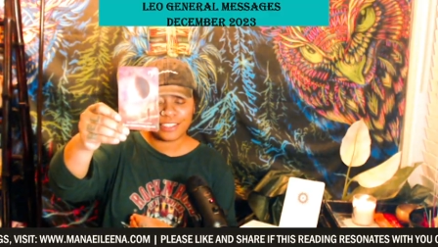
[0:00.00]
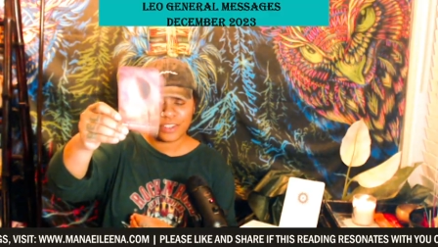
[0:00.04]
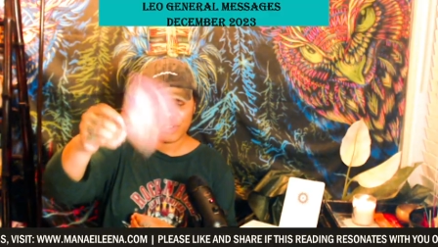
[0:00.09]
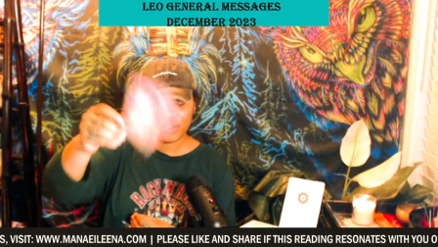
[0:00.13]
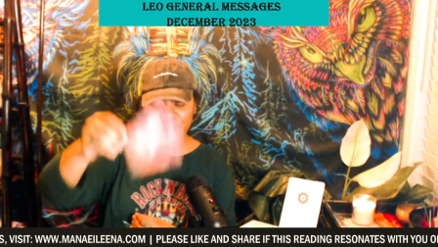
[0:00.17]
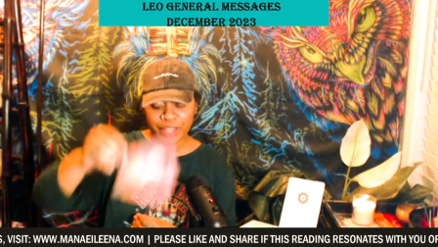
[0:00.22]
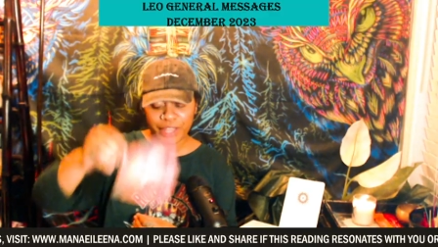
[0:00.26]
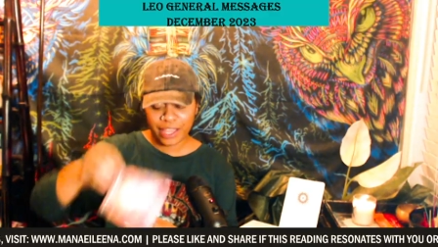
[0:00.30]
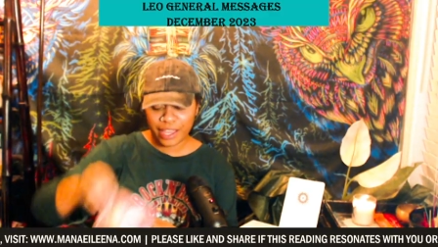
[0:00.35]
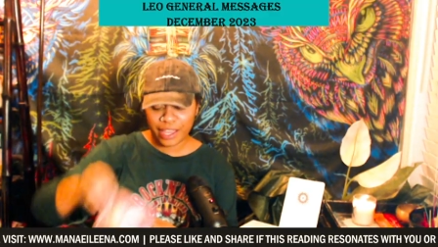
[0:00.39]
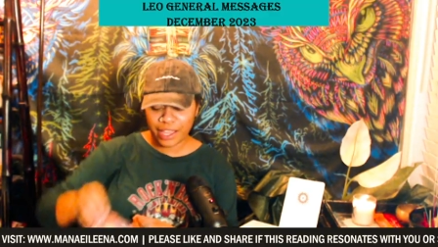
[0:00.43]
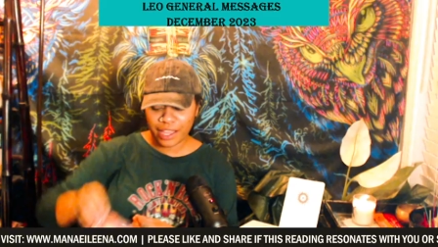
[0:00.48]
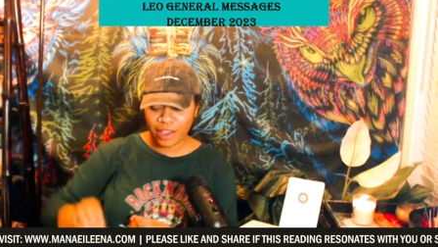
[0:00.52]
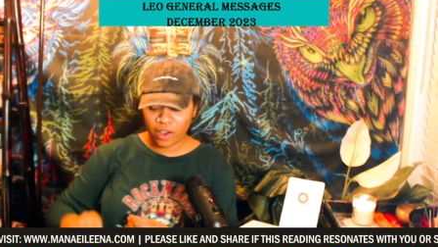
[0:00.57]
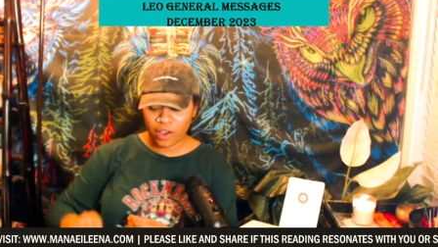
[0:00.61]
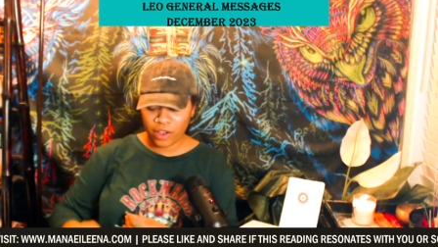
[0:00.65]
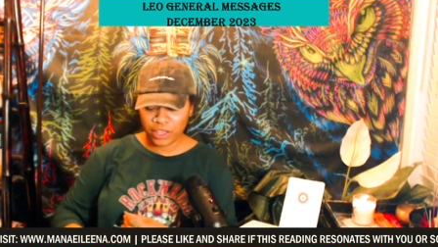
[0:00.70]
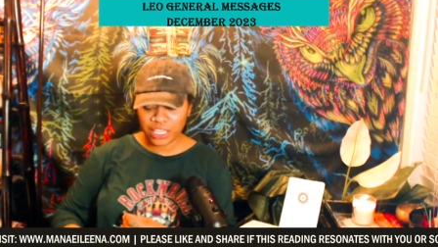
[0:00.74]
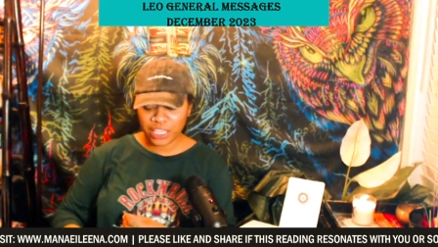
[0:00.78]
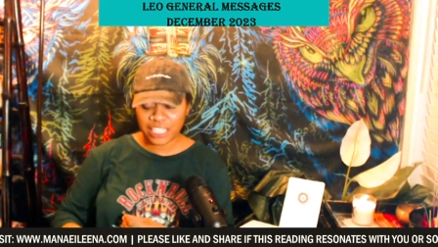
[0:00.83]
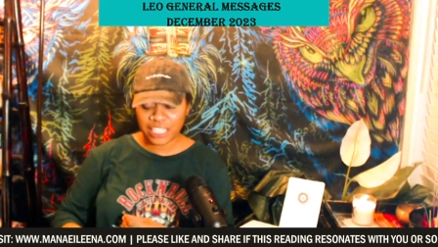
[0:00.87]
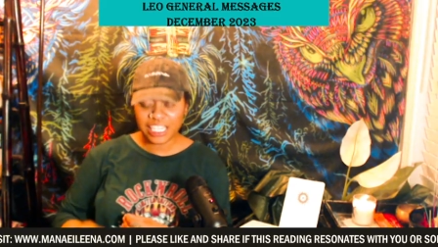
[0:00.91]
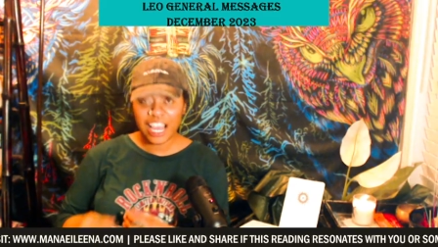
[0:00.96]
Okay,
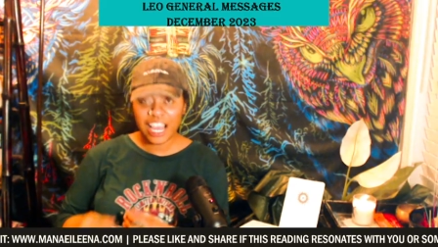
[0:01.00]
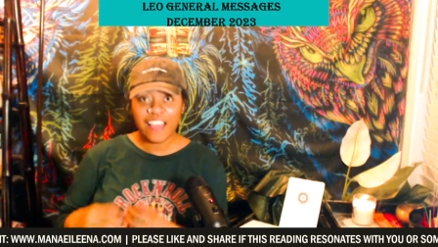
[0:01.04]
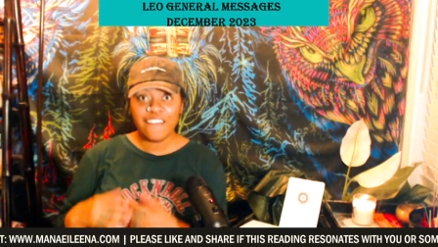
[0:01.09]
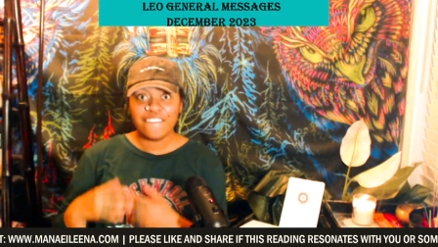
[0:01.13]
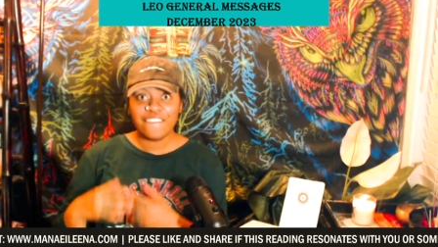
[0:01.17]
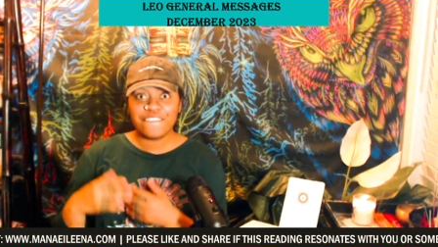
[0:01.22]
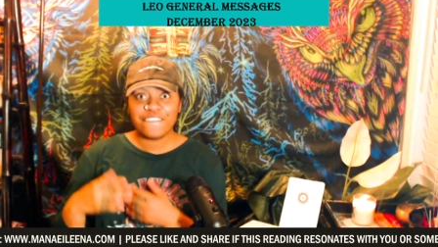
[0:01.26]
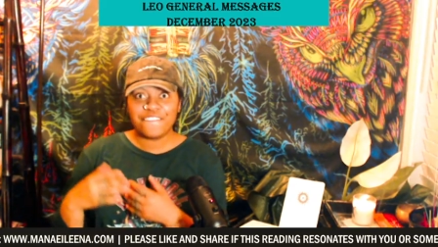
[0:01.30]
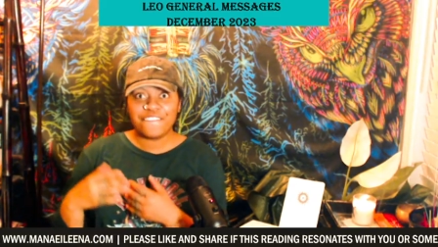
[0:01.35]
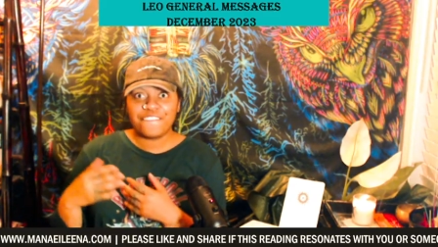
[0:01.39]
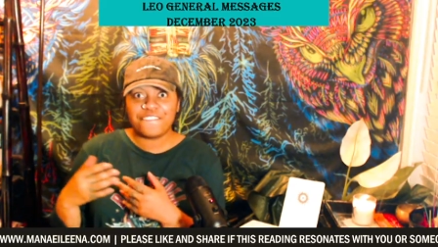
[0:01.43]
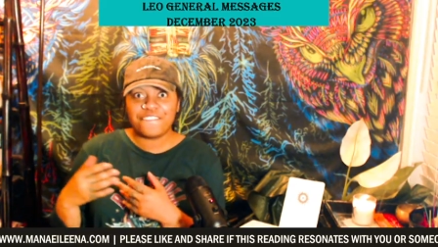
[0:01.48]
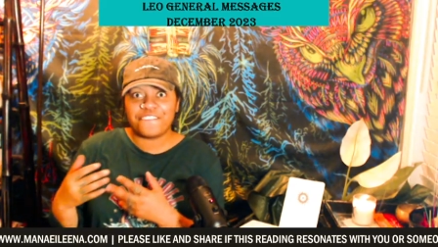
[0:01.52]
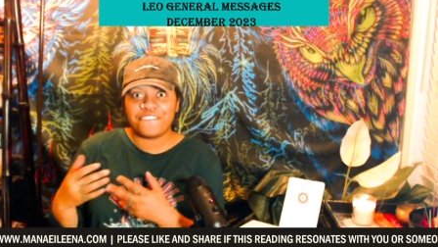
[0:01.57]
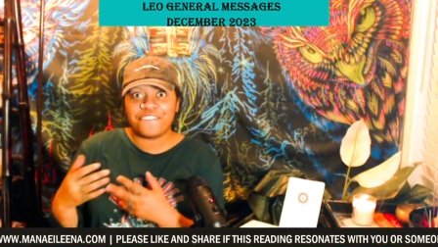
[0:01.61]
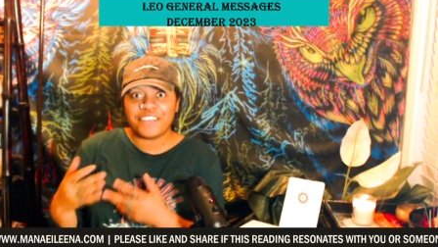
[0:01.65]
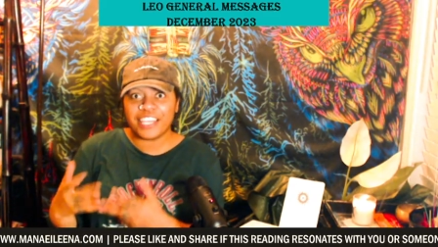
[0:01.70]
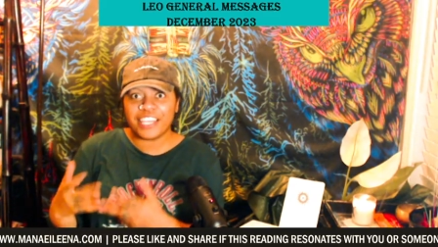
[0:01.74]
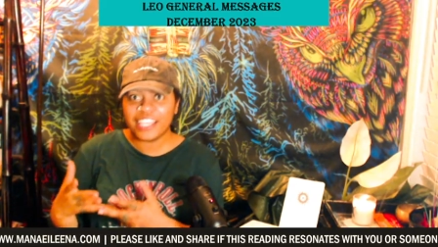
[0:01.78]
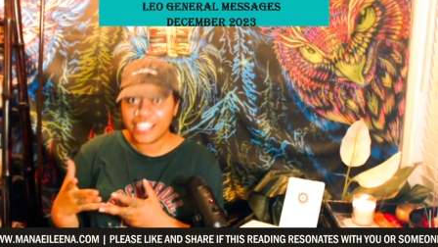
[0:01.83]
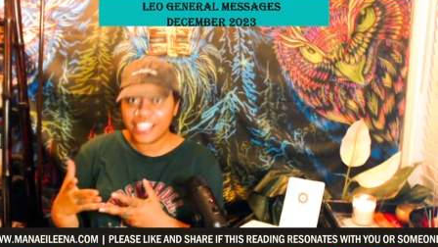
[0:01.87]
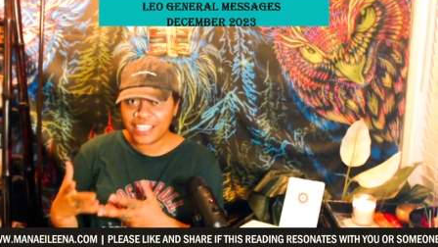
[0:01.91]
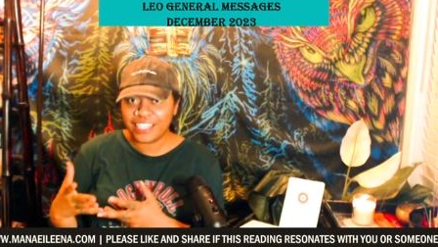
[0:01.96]
all this
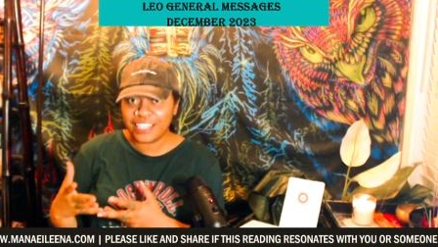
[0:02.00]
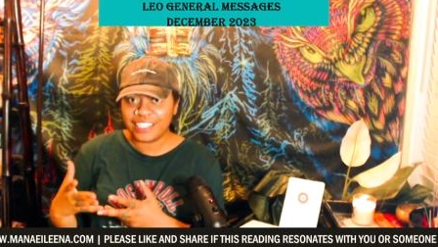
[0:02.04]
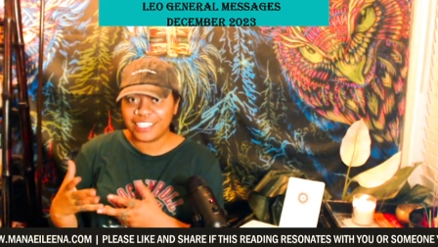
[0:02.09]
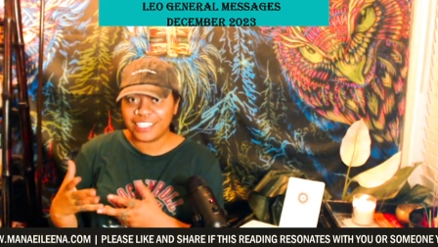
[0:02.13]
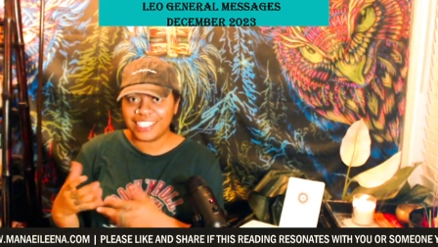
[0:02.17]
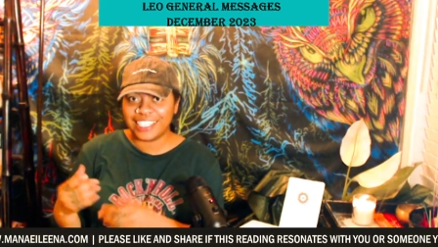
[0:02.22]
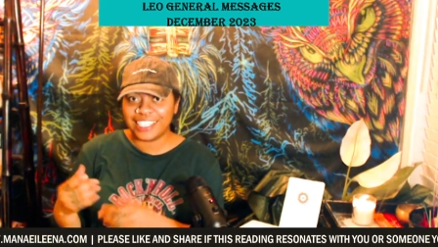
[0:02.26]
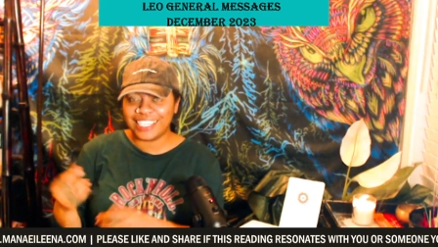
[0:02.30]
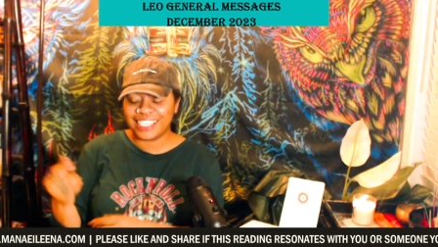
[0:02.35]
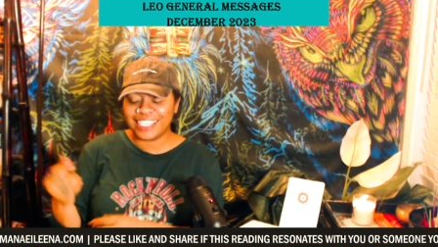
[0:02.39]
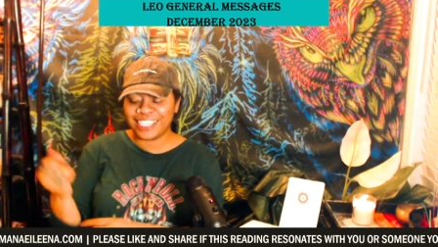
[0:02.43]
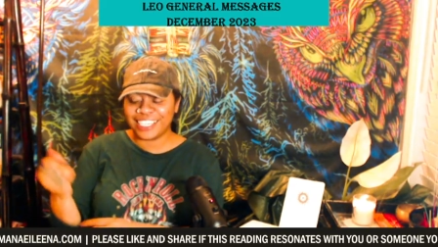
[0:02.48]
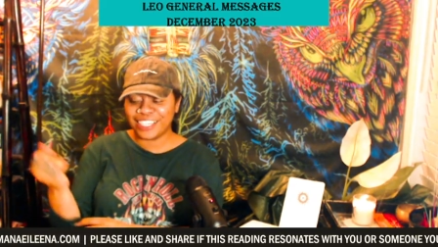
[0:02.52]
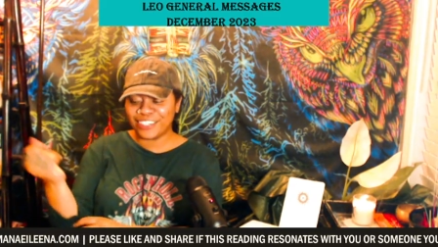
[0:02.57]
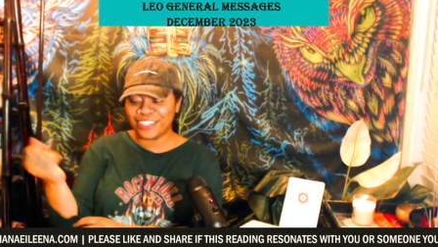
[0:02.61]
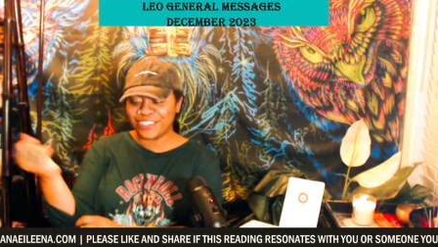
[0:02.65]
feeling.